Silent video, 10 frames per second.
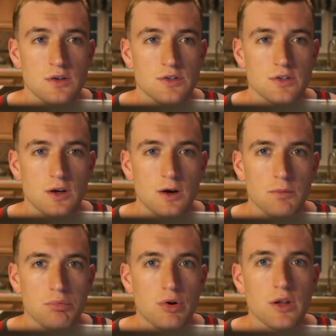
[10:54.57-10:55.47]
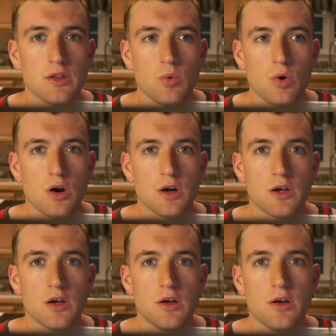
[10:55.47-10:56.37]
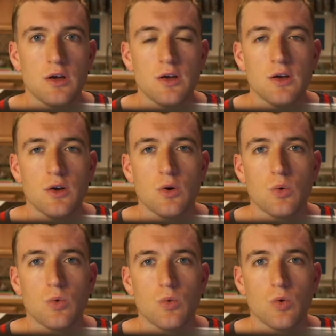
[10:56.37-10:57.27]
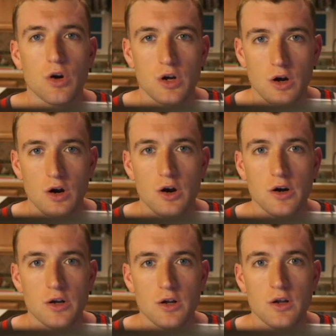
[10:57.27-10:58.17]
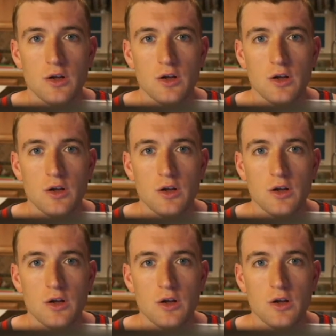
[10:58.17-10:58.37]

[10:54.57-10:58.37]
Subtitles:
So put in the work hard.